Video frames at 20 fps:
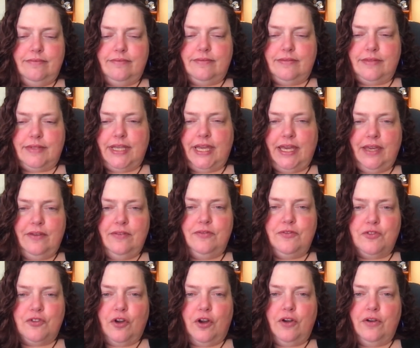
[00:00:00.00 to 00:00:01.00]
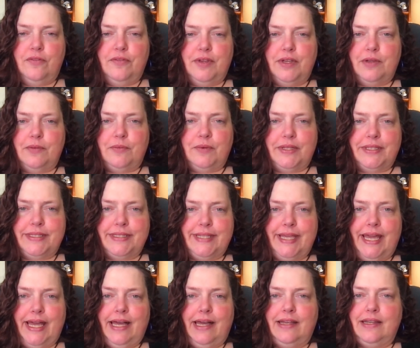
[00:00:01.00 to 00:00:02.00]
Dave drove in with
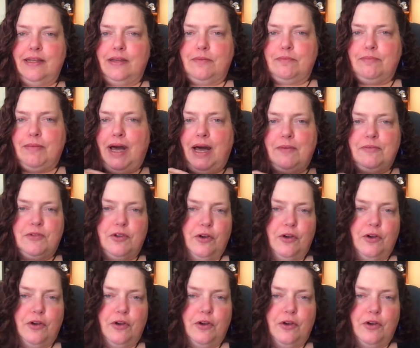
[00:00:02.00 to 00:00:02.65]
Dad and Mom